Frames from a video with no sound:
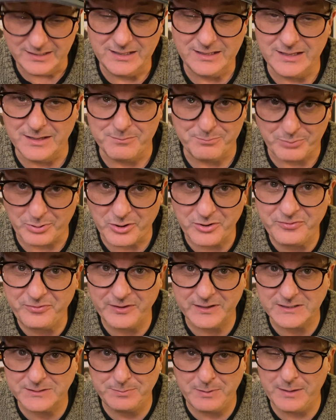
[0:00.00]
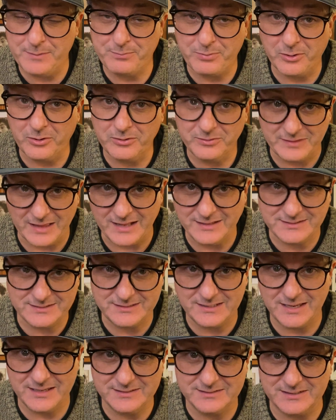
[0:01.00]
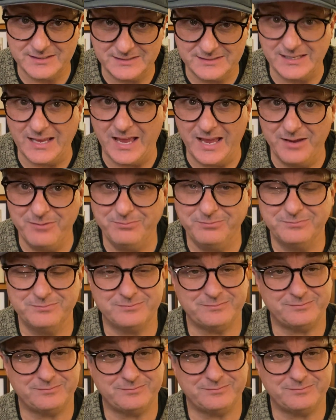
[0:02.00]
Imperfect people, that stays the same.